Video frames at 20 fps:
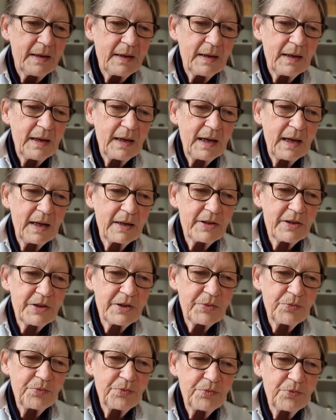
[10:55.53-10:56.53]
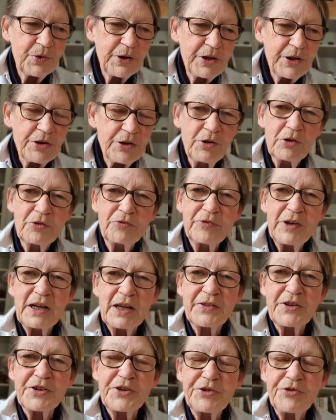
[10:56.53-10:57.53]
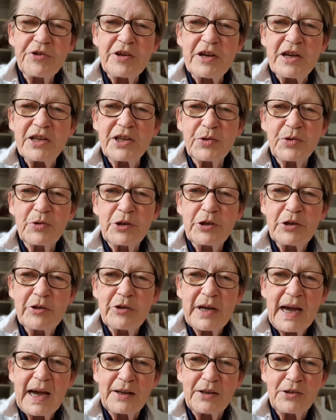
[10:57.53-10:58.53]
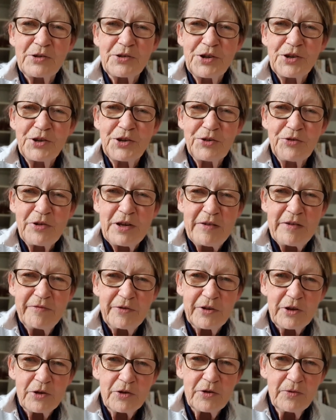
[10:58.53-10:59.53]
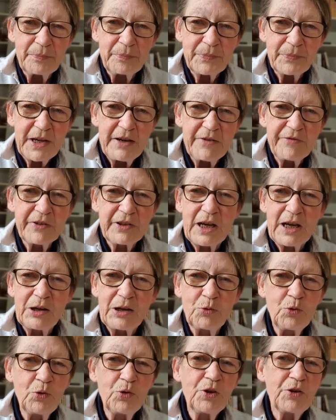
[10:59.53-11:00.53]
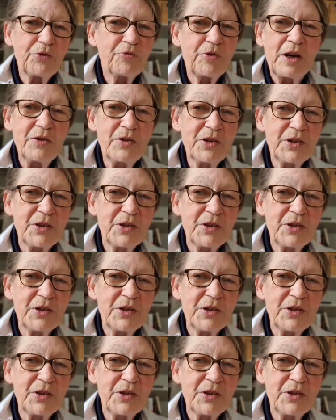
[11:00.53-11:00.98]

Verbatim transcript: And when you look round the streets, which you can on Street View, even though all the roads